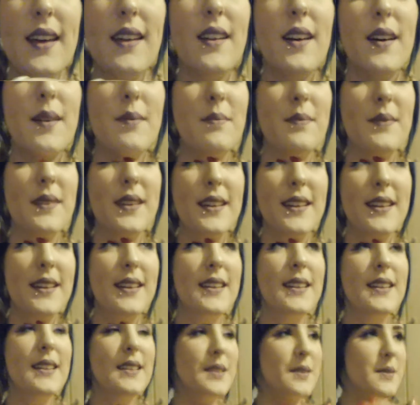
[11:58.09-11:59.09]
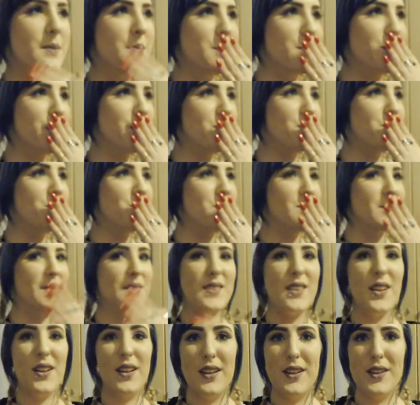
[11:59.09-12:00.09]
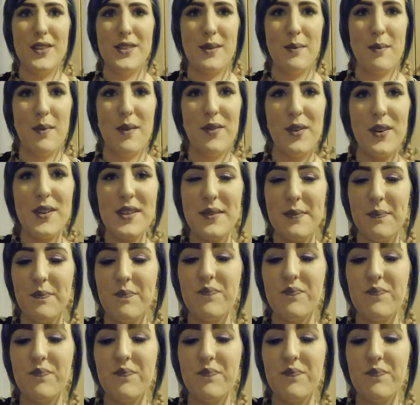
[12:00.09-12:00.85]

and I'm slowly losing my voice.